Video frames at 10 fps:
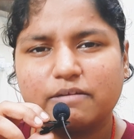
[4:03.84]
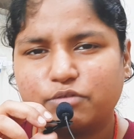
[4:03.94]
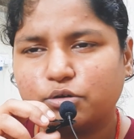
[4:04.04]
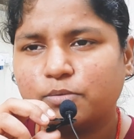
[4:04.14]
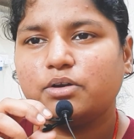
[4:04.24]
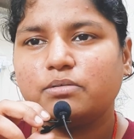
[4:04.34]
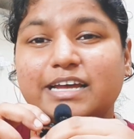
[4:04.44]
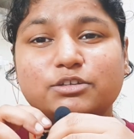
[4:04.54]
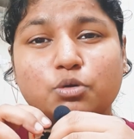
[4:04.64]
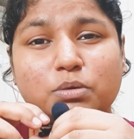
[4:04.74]
have to, you know,
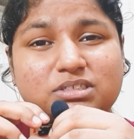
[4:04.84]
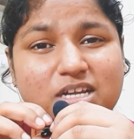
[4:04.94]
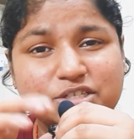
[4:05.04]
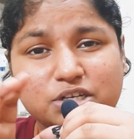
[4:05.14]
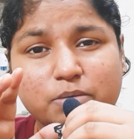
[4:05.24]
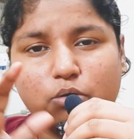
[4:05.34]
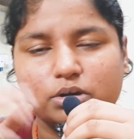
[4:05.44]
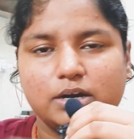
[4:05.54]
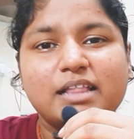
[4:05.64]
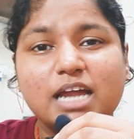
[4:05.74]
take so much tension
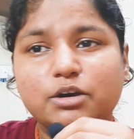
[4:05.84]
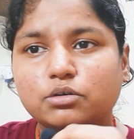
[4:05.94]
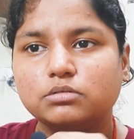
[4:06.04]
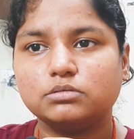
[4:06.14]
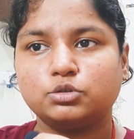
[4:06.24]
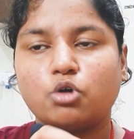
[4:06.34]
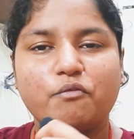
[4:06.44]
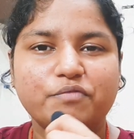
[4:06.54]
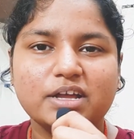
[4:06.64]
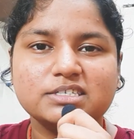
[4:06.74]
about it. And that too,
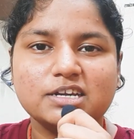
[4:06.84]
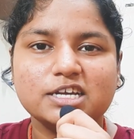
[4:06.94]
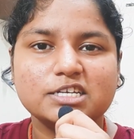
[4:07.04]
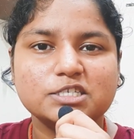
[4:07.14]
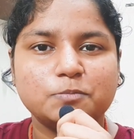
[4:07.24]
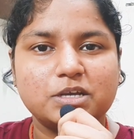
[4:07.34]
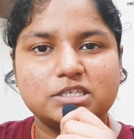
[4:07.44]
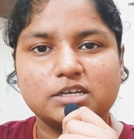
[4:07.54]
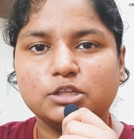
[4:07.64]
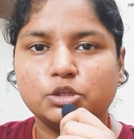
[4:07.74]
software engineering is
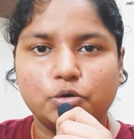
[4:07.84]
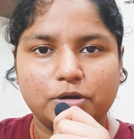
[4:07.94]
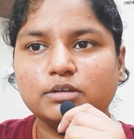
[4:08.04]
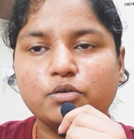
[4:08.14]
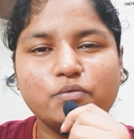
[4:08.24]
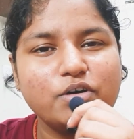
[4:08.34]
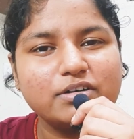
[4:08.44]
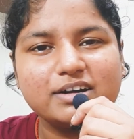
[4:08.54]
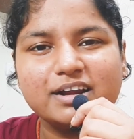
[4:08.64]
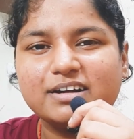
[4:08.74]
basically theory. You
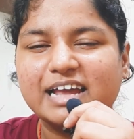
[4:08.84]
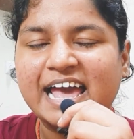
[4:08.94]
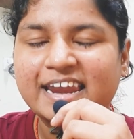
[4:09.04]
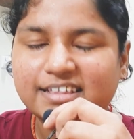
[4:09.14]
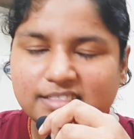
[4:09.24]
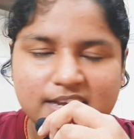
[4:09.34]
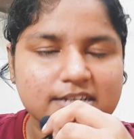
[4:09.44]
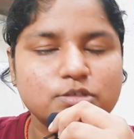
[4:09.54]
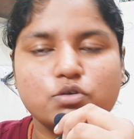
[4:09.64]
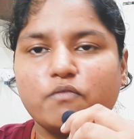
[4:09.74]
won't learn
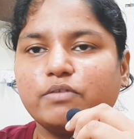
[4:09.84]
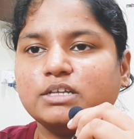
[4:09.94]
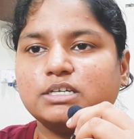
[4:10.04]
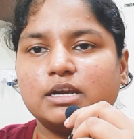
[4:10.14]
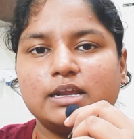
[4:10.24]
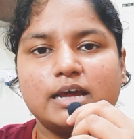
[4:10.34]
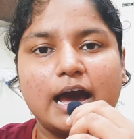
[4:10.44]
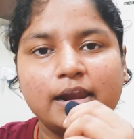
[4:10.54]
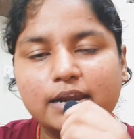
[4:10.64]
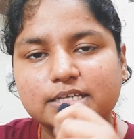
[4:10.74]
anything in software
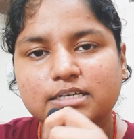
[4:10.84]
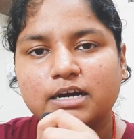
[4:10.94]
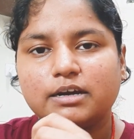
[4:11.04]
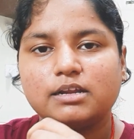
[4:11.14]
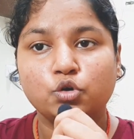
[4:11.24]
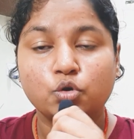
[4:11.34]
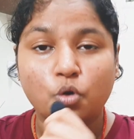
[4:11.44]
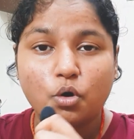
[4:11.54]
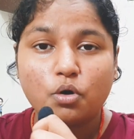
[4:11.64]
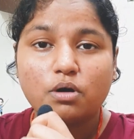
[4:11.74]
engineering unless and until you
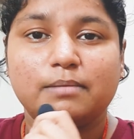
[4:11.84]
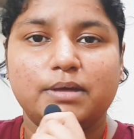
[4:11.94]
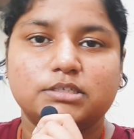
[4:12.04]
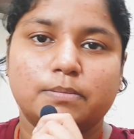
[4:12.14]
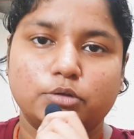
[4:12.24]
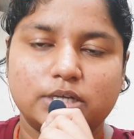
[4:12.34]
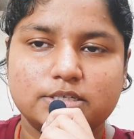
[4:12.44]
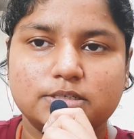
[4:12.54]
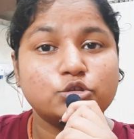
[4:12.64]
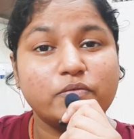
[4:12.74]
go and make some
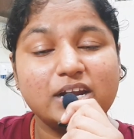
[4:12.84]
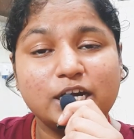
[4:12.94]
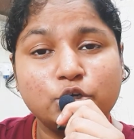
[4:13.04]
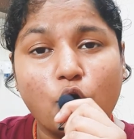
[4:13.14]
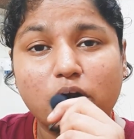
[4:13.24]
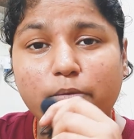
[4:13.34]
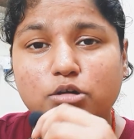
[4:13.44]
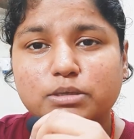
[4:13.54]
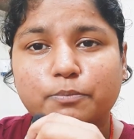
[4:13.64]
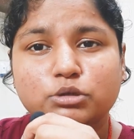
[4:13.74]
projects. So when I talk
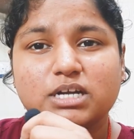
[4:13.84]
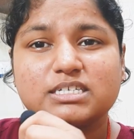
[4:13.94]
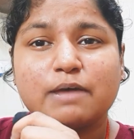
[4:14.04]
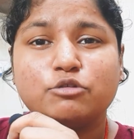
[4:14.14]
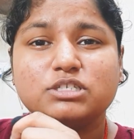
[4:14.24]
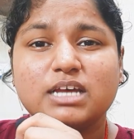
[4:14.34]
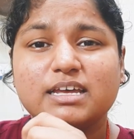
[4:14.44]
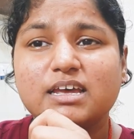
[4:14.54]
about some projects, I would say